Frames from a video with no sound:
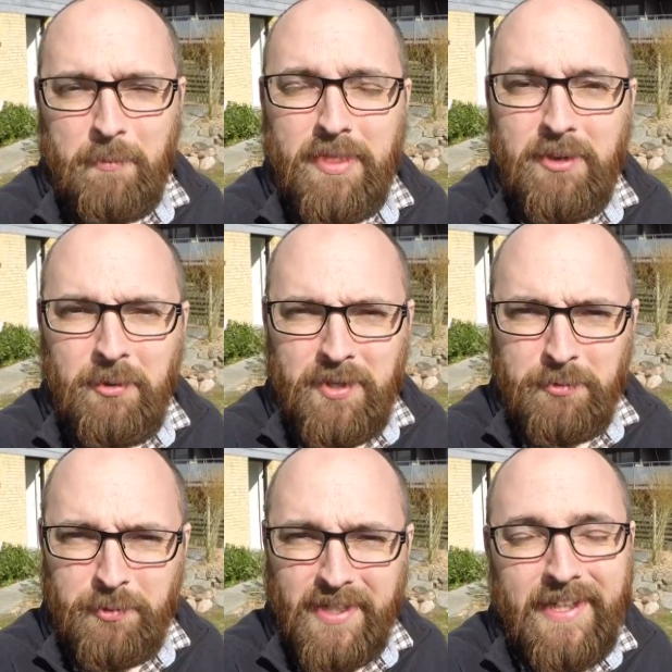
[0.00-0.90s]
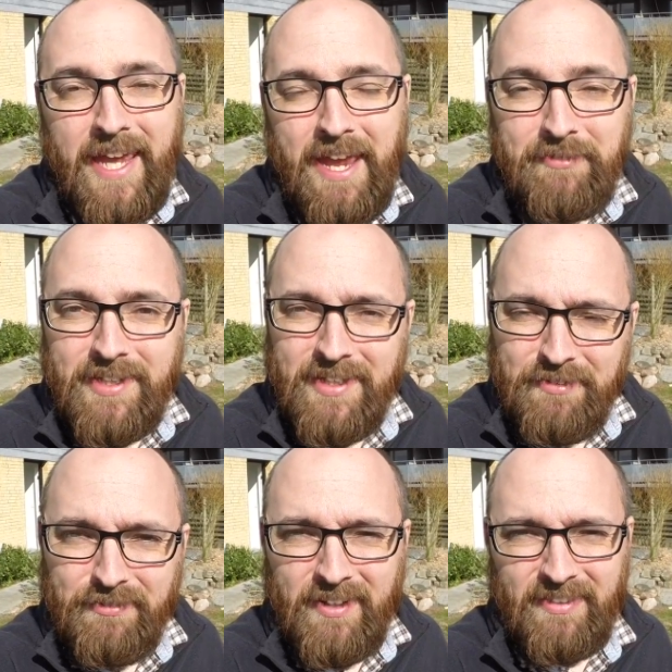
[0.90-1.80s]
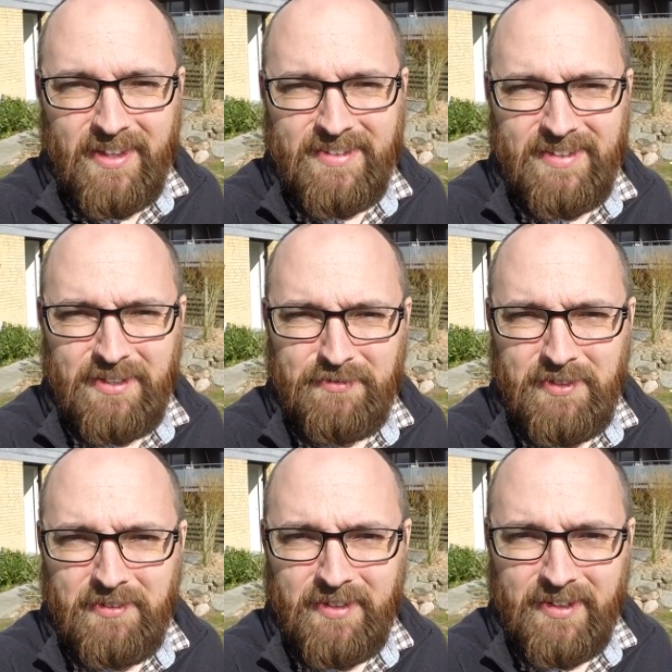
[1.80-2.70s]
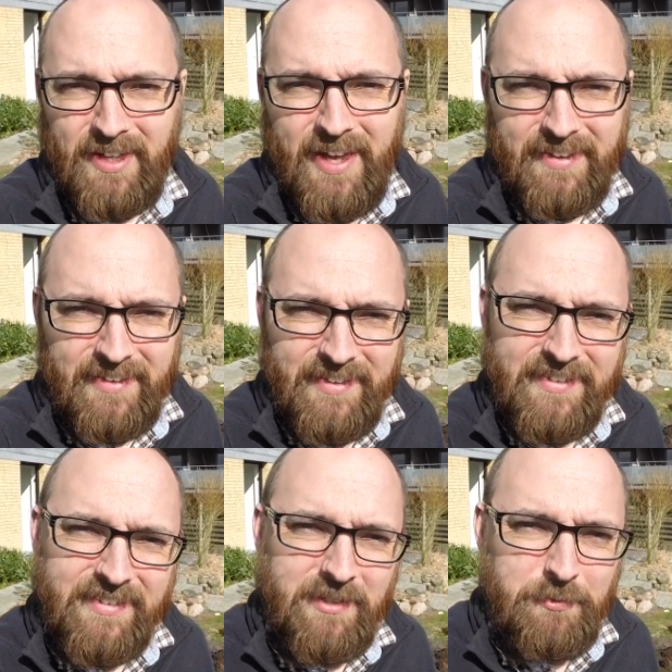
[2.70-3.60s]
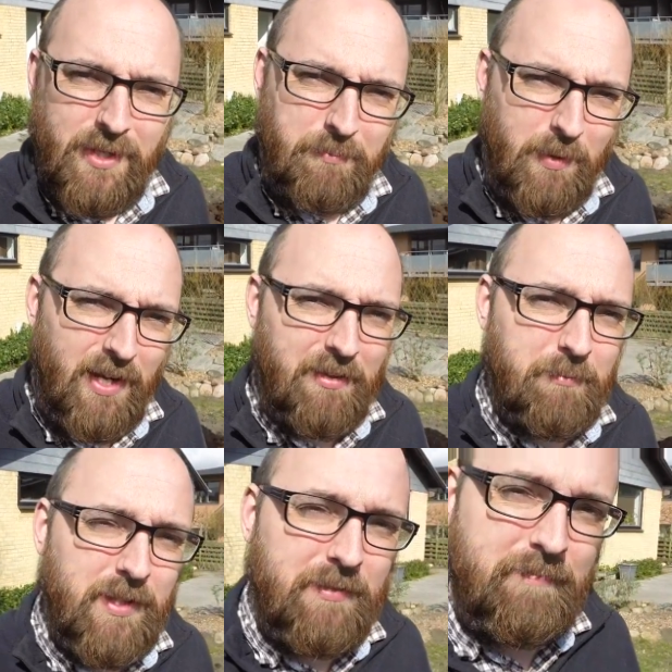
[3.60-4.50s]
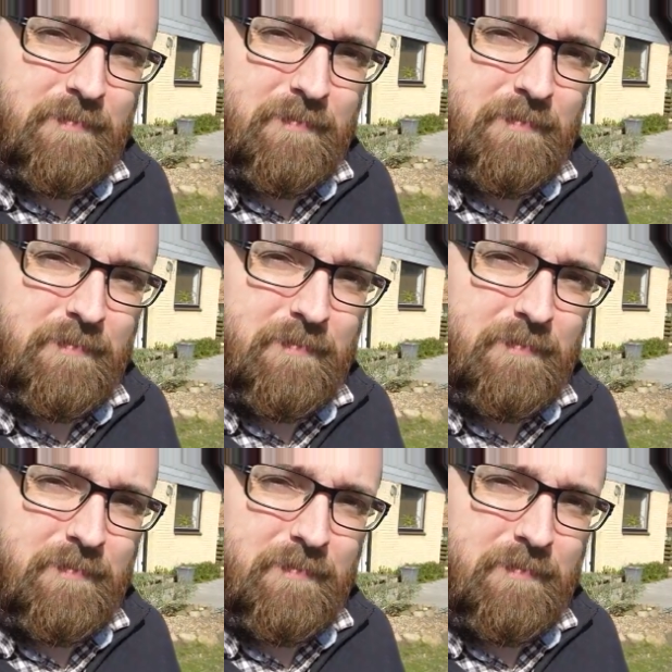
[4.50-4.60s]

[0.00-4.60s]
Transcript: But the only really heavy lifting that's left here in the garden is right behind me.